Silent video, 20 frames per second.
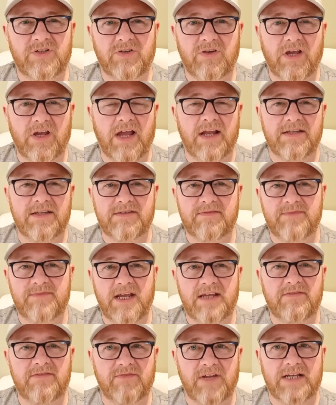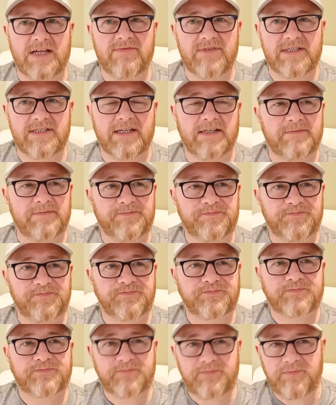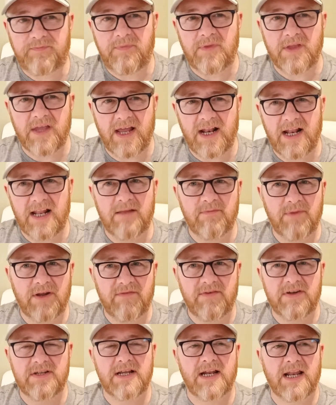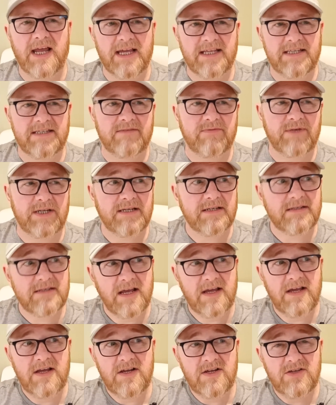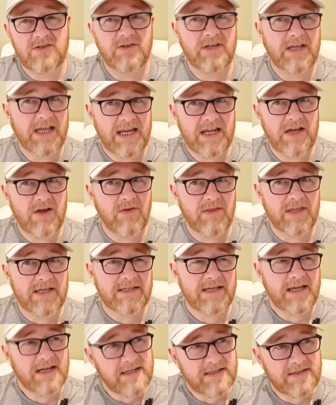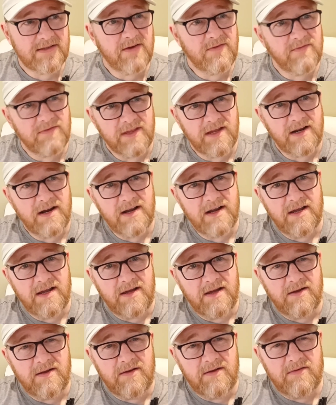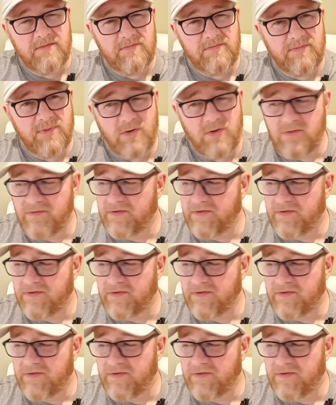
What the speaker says: So you're getting some nice flavors there. You get a little bit of underlying sweetness. So you're getting all this kind of stuff there. But